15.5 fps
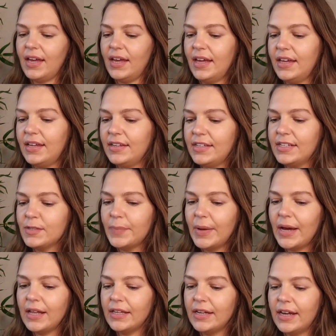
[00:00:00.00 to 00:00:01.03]
And this
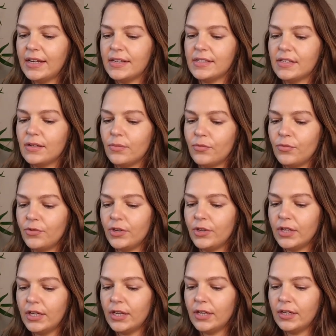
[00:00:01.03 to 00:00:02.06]
palette has some
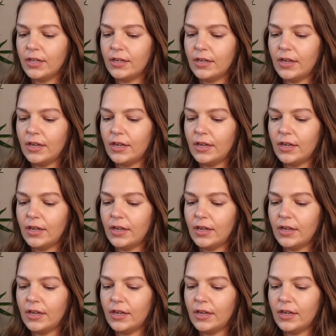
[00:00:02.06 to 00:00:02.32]
really